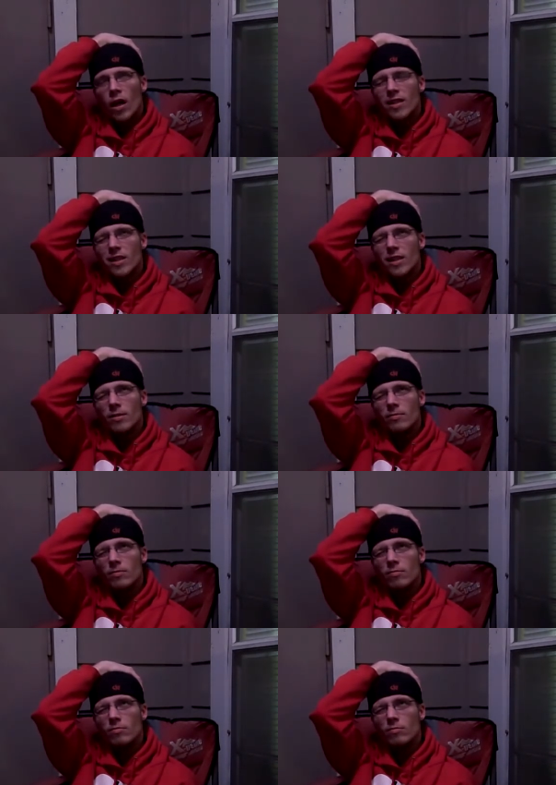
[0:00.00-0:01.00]
I did.
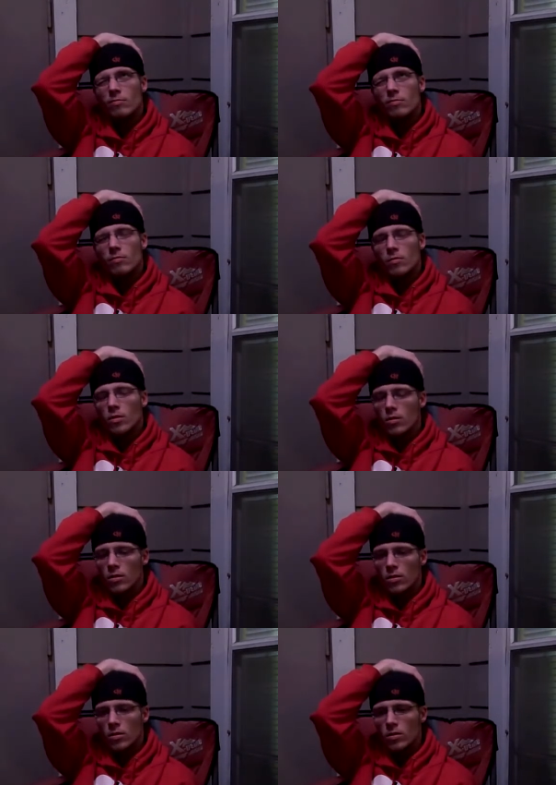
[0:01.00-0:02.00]
We can
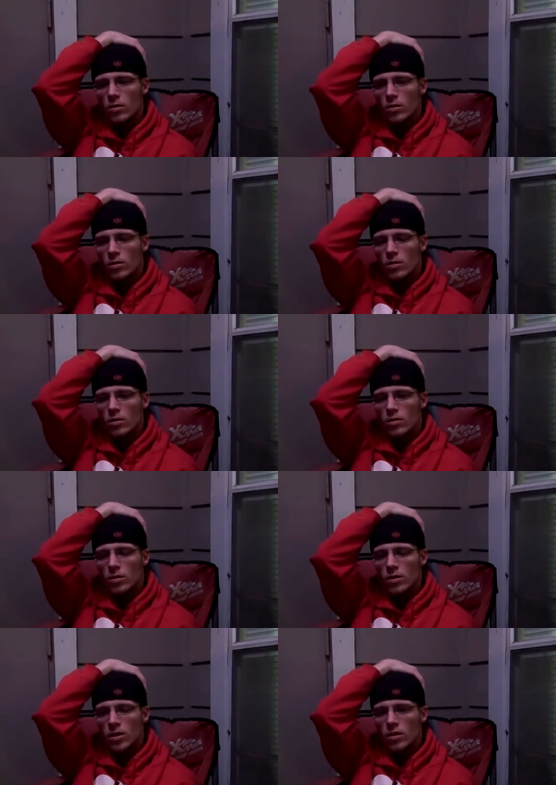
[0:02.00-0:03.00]
check on this later too.
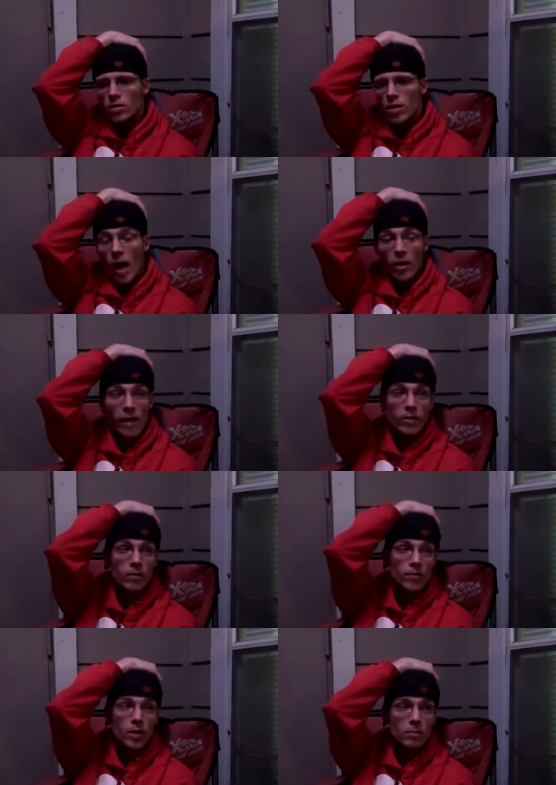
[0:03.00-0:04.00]
I don't have
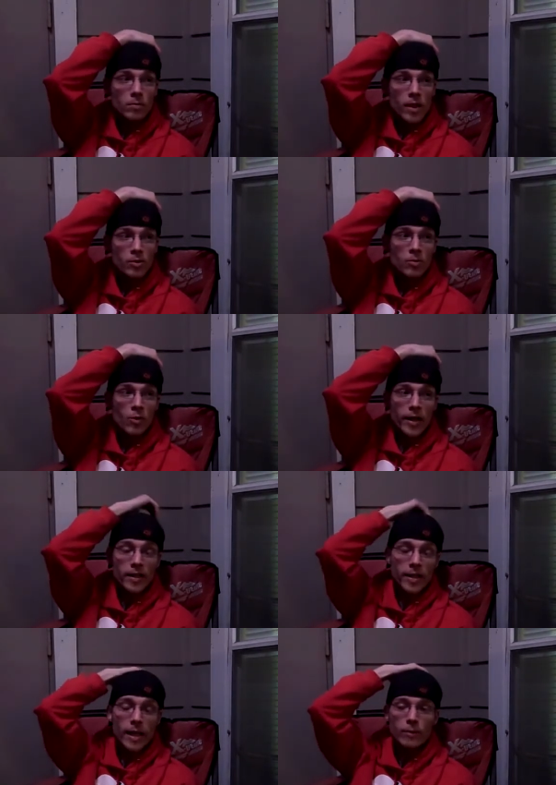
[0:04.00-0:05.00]
it on film. That was before
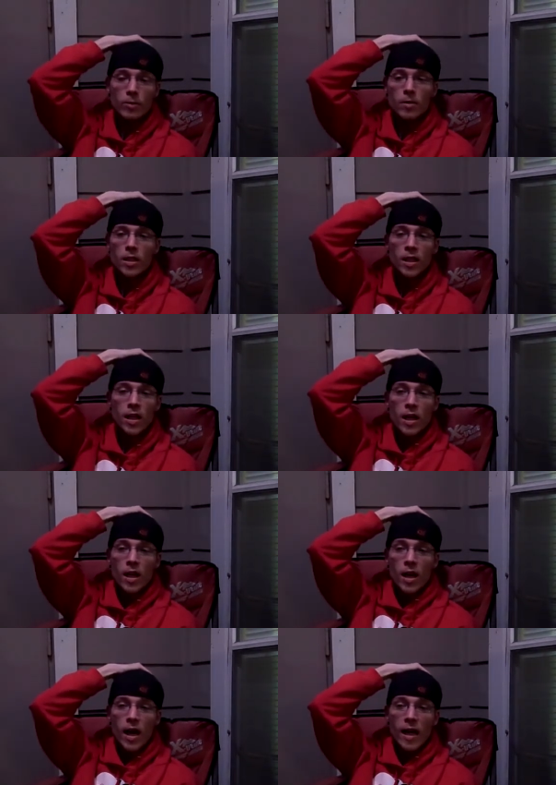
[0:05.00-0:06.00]
I got the camera, but
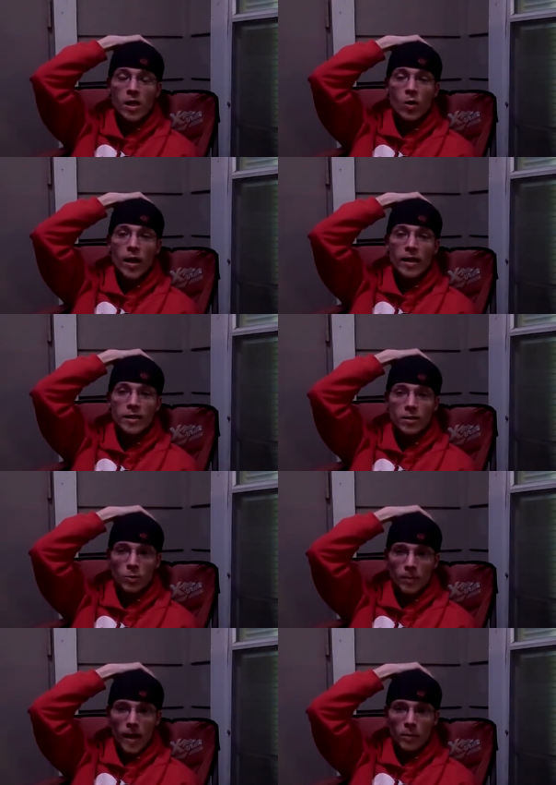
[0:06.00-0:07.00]
okay. I know I
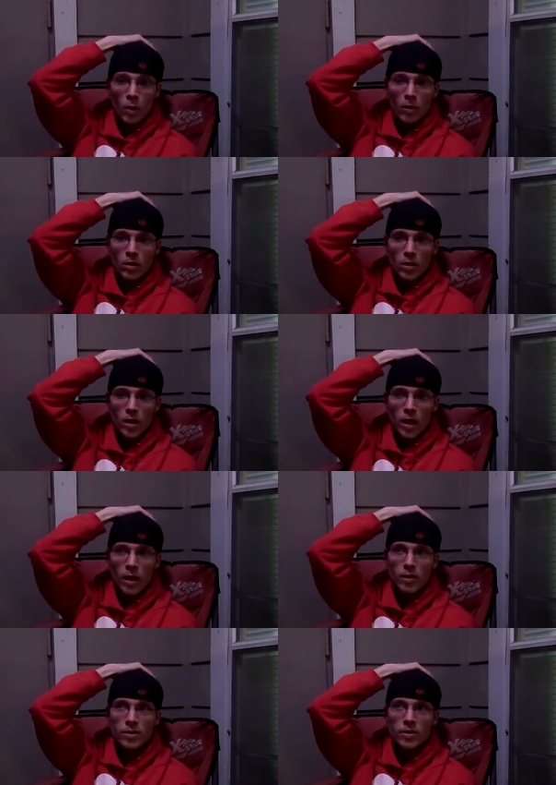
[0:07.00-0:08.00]
ended with bipolar.
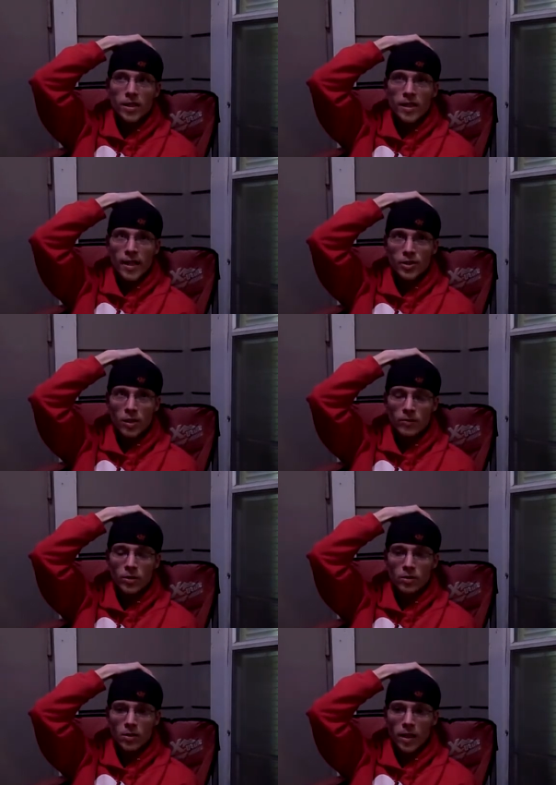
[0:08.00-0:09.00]
I also did deja
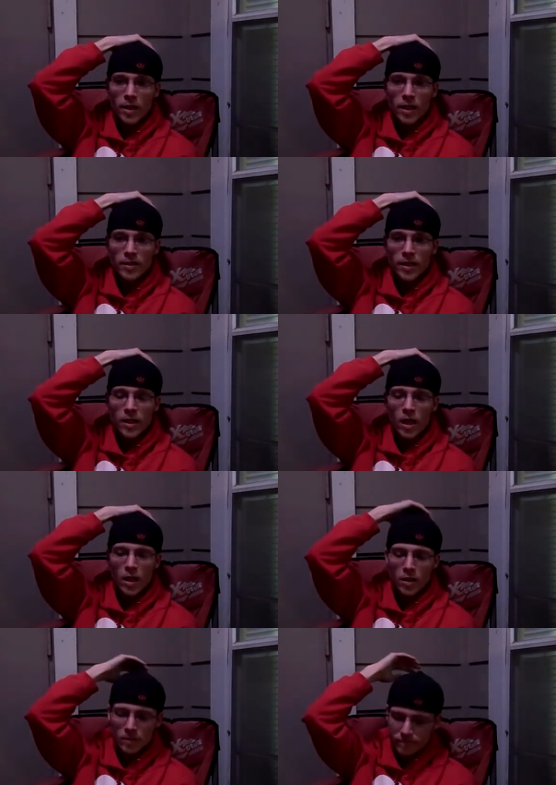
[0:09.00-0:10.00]
vu, and I did
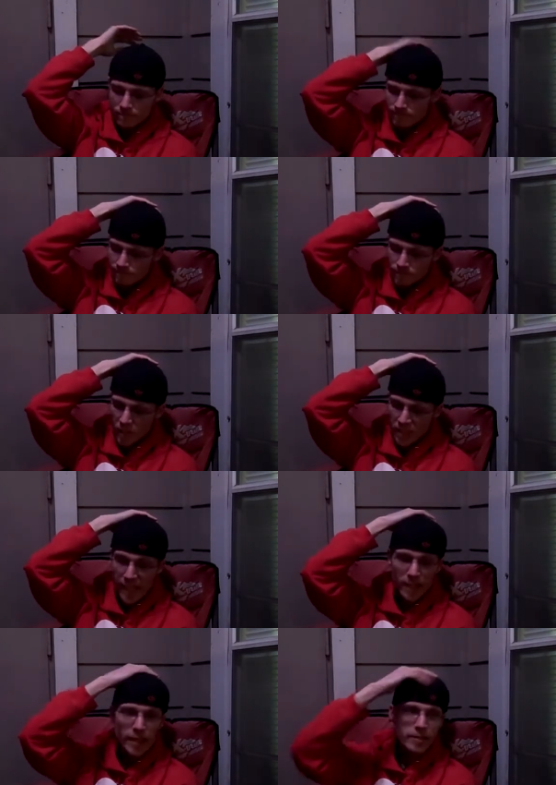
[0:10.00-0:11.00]
uh, a
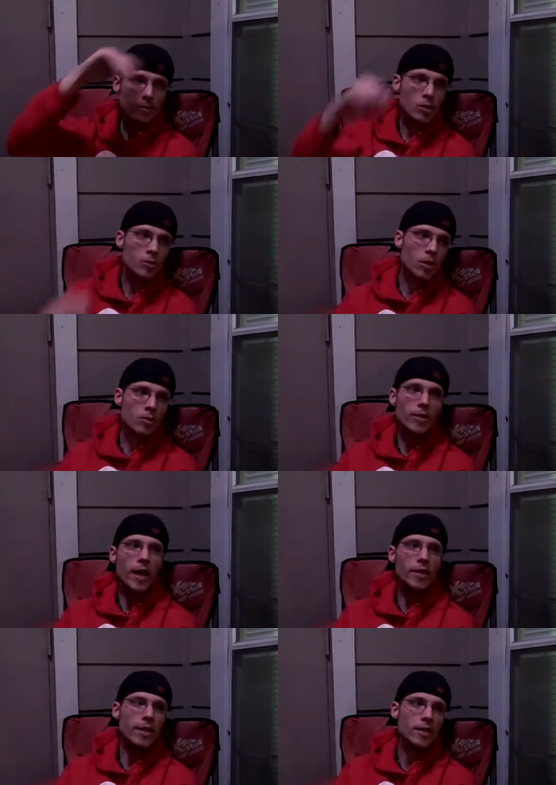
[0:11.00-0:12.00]
day late. Those were the
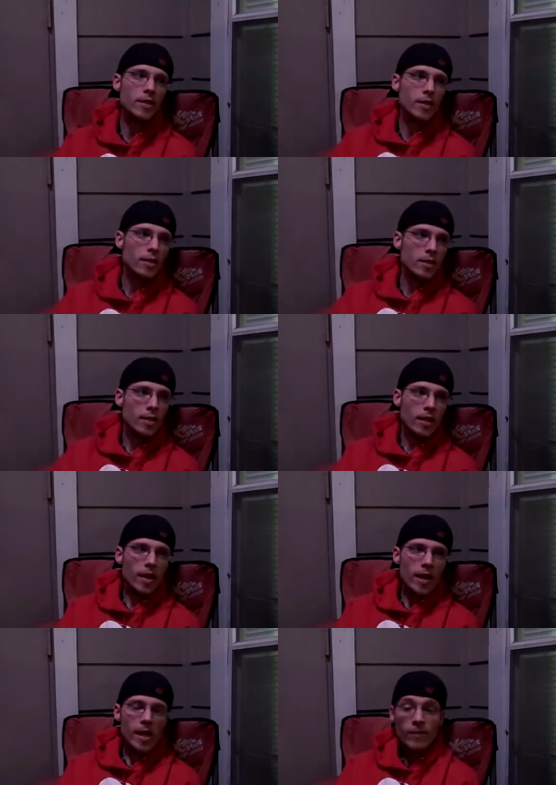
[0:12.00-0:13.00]
three I did,
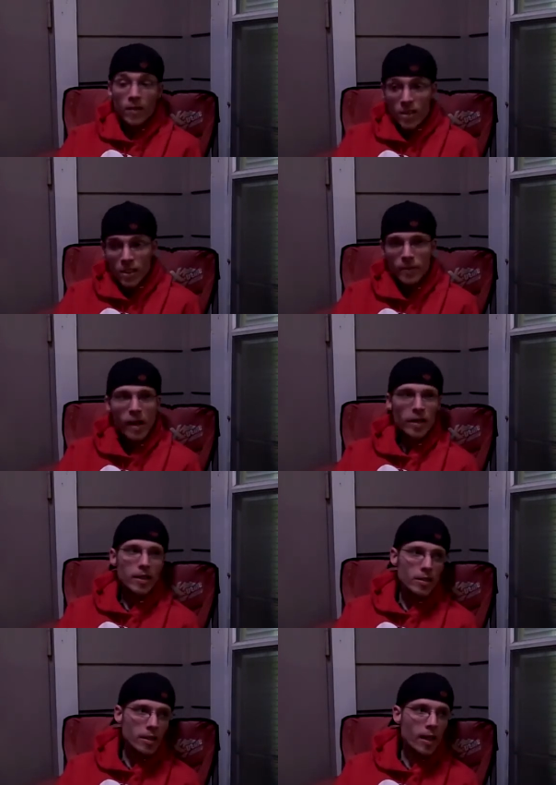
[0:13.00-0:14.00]
and I felt good
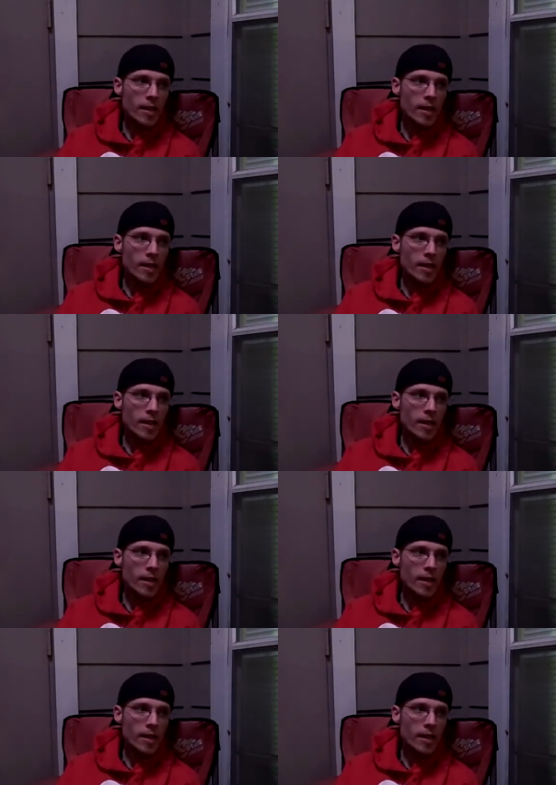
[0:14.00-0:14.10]
about it.